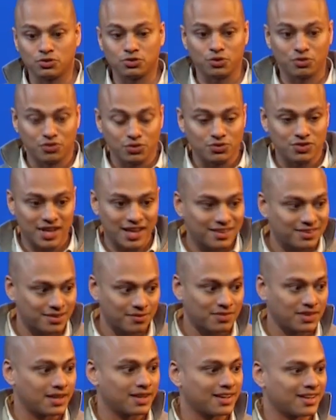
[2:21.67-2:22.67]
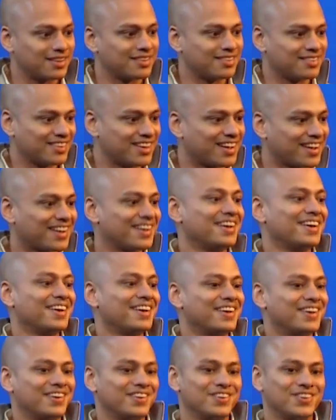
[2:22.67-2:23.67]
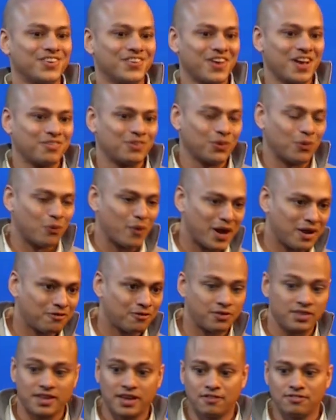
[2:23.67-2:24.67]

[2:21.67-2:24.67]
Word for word: So if you take something and get sick, you don't have to wait for the